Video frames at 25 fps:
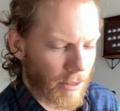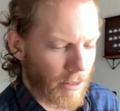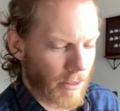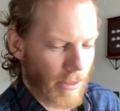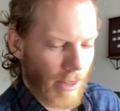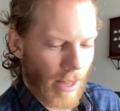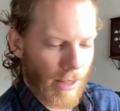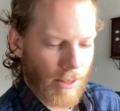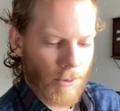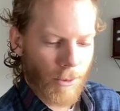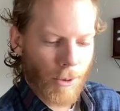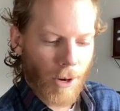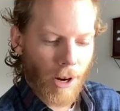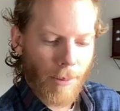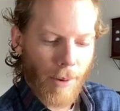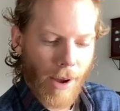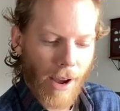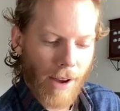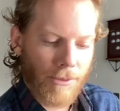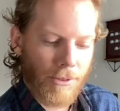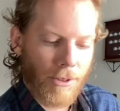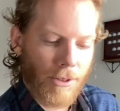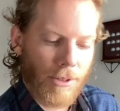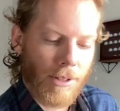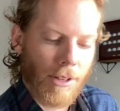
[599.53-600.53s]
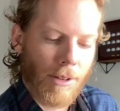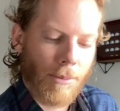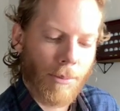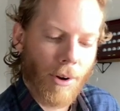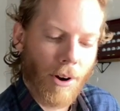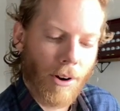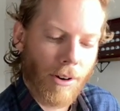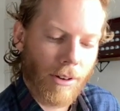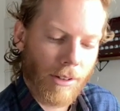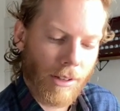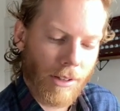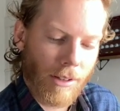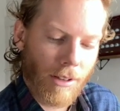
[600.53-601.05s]
That's what I'm after, said
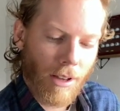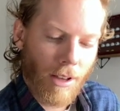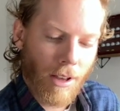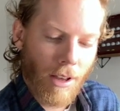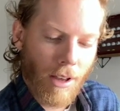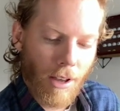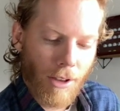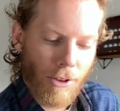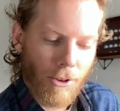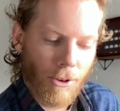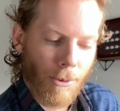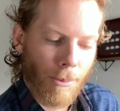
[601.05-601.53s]
Barley. Your